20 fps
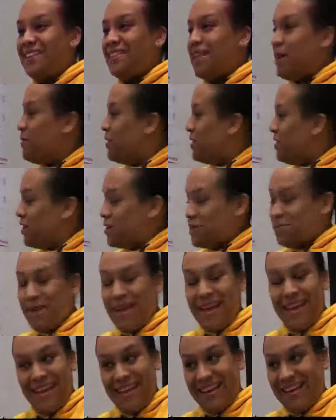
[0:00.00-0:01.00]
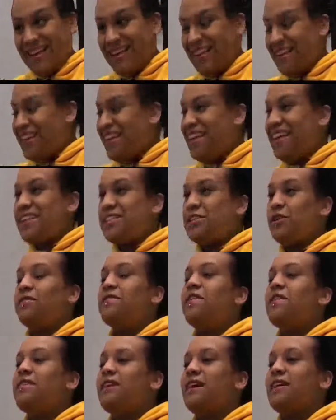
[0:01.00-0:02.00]
They were not playing. So of
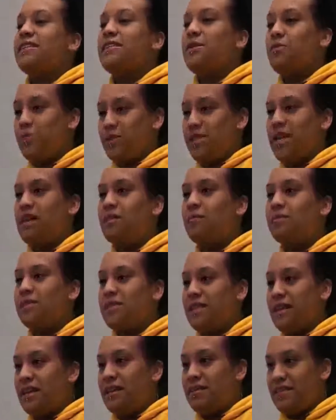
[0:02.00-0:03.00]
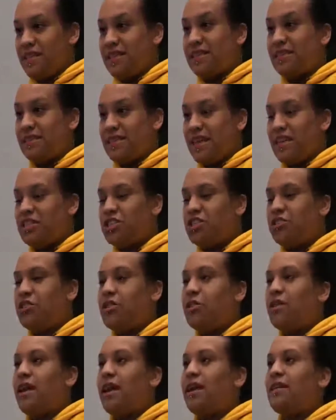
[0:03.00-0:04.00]
the 30, we turned up to the dance
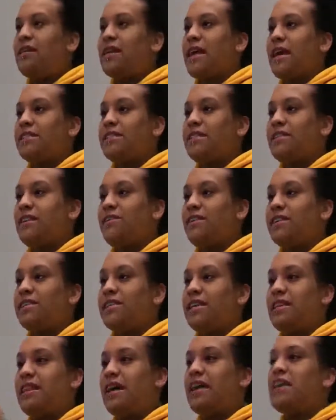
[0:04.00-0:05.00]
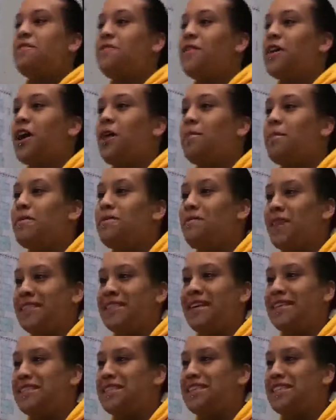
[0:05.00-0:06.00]
studio again, and the casting director said, thank you for coming,
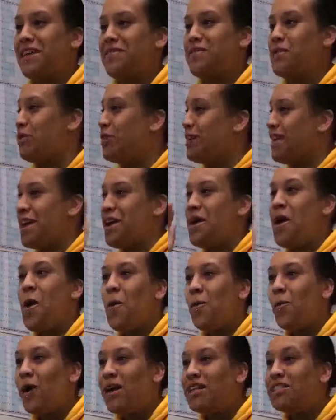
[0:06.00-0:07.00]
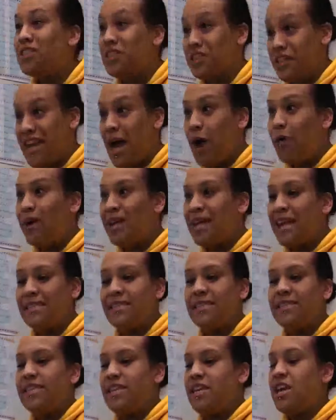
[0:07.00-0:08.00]
fantastic to have you all here, well done. Now I'd like
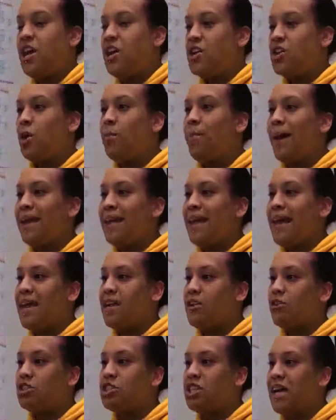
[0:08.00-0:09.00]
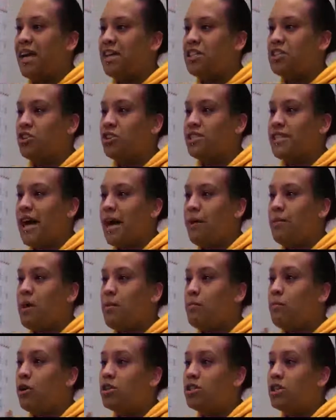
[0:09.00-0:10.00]
to see your ballet, your jazz, your tap,
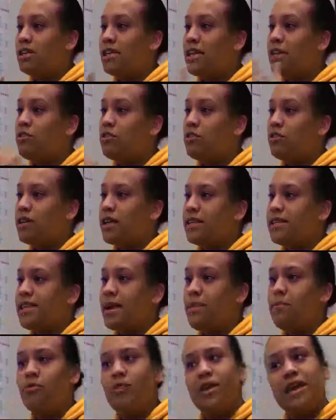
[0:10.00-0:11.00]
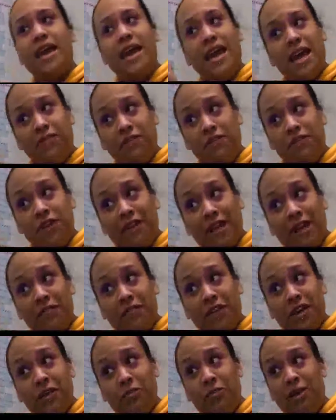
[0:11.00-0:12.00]
modern, lyrical, contemporary. If you've done
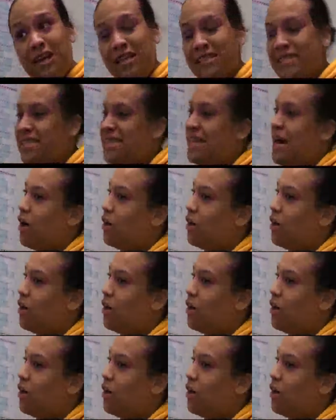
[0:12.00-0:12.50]
African, we'd like to see that.